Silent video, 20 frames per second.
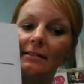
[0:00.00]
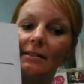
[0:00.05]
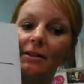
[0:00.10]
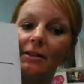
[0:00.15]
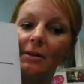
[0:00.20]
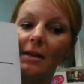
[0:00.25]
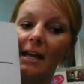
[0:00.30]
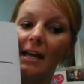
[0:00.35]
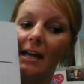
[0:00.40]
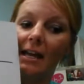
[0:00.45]

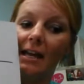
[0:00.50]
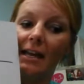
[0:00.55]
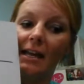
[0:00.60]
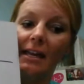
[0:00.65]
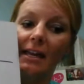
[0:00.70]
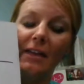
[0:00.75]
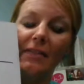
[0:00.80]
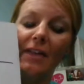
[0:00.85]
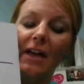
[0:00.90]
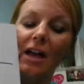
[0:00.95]

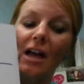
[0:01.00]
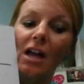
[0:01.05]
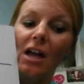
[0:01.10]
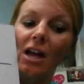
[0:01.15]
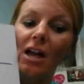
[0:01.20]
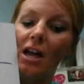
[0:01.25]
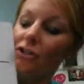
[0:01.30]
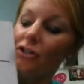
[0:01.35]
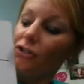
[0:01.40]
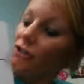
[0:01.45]
Okay, the
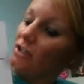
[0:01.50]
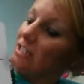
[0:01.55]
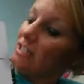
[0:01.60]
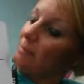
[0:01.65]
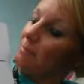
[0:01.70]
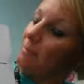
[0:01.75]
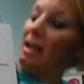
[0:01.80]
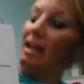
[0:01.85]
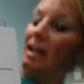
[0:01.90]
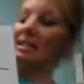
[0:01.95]
hundreds
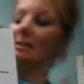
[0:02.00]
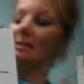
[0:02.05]
place